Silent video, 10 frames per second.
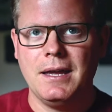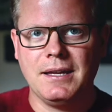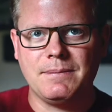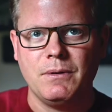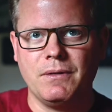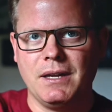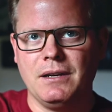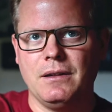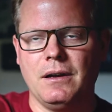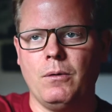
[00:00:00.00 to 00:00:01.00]
He's
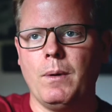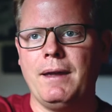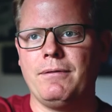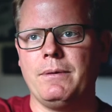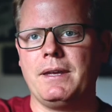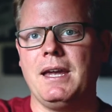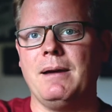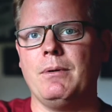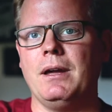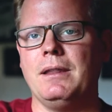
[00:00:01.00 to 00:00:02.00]
moving away from the
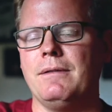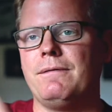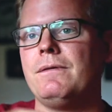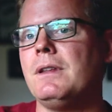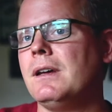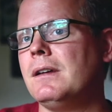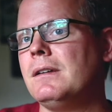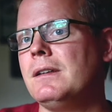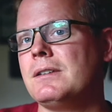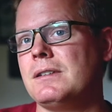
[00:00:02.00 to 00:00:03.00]
camera, and
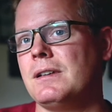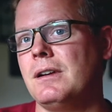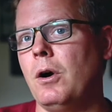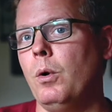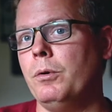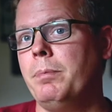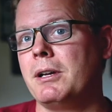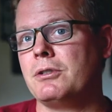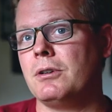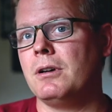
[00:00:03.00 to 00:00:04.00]
this is an old
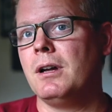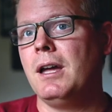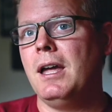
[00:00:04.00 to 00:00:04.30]
picture.